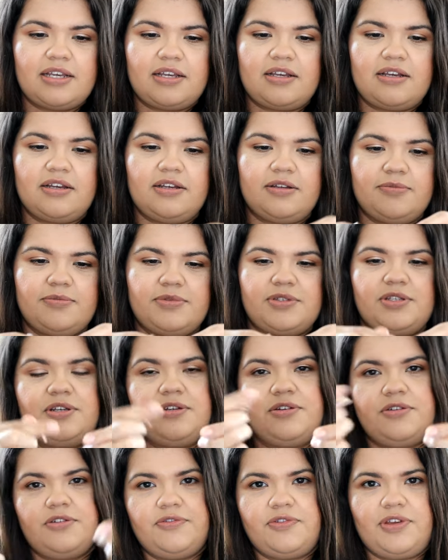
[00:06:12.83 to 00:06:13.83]
um, so,
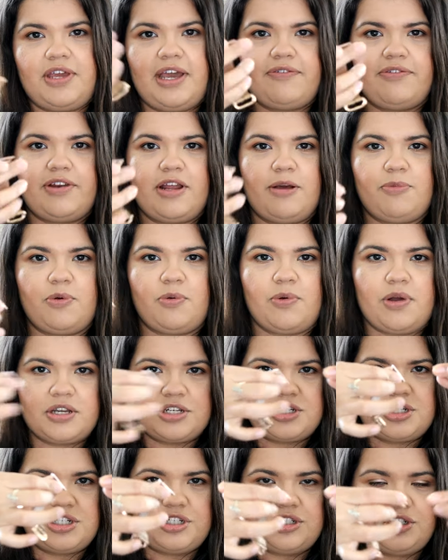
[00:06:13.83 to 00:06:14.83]
you know, if you have an Apple
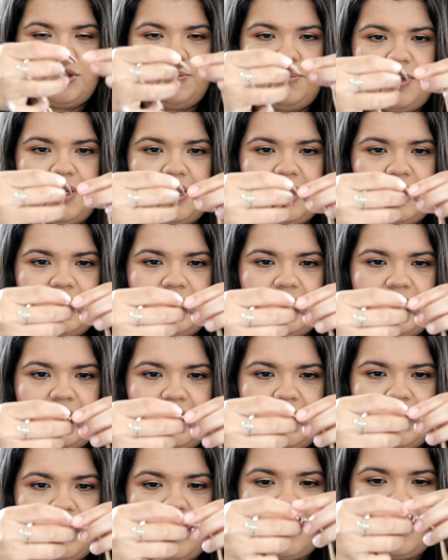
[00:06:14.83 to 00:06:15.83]
Watch, you put it in
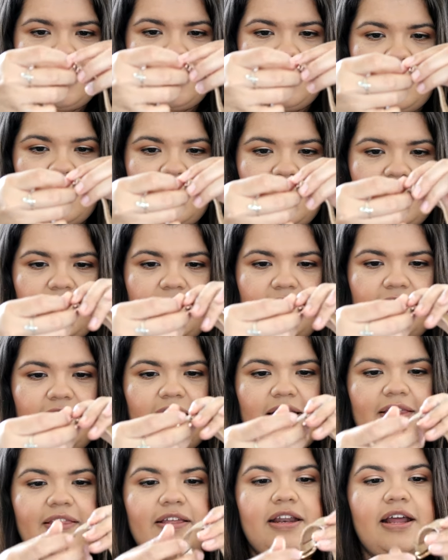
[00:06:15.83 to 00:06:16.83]
like that.
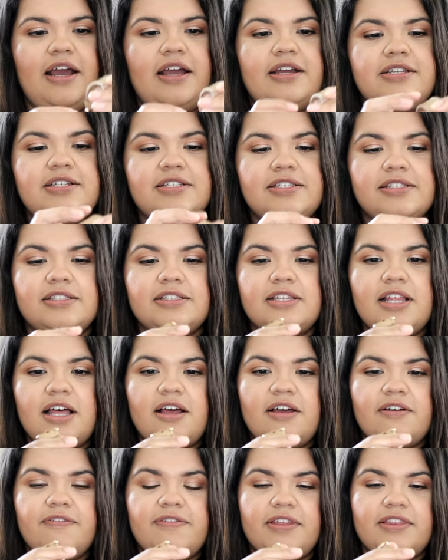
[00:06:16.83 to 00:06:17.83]
And then I just
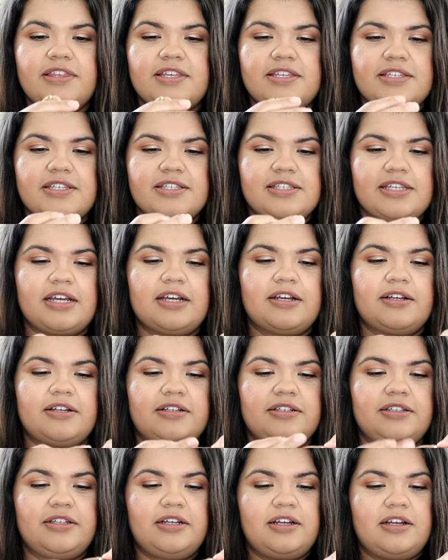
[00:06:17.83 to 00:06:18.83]
love that this is like
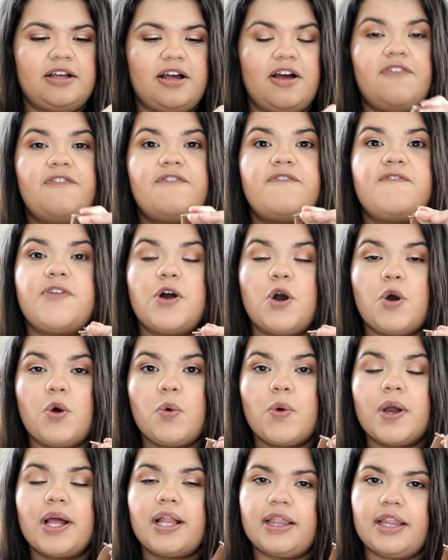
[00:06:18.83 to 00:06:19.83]
a, a
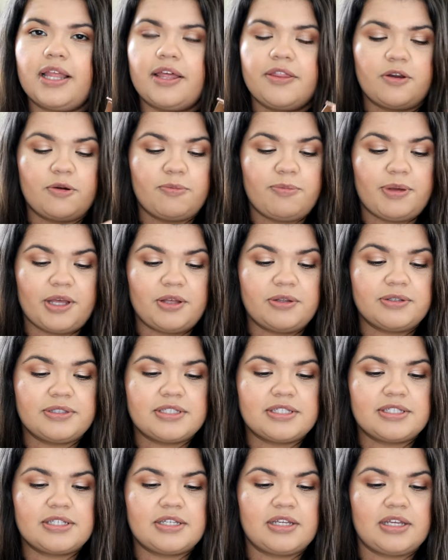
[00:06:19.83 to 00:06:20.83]
faux leather
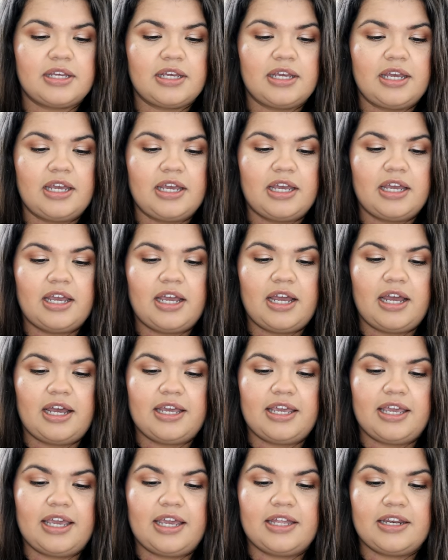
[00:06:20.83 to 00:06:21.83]
belt.
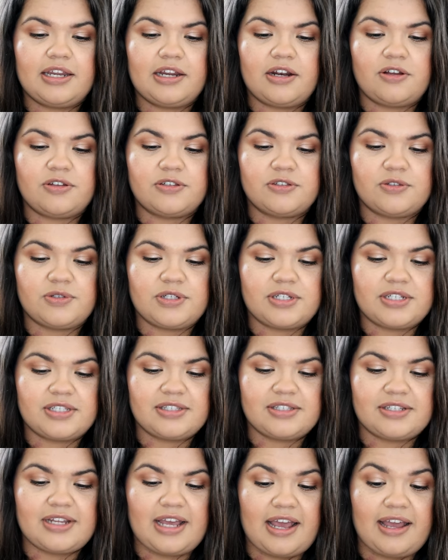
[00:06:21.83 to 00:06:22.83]
Again, it also
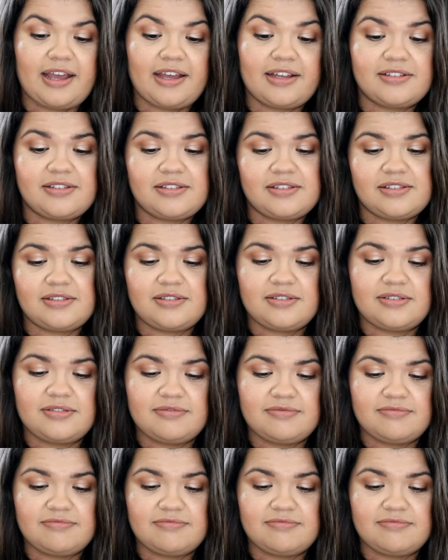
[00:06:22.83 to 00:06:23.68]
just adds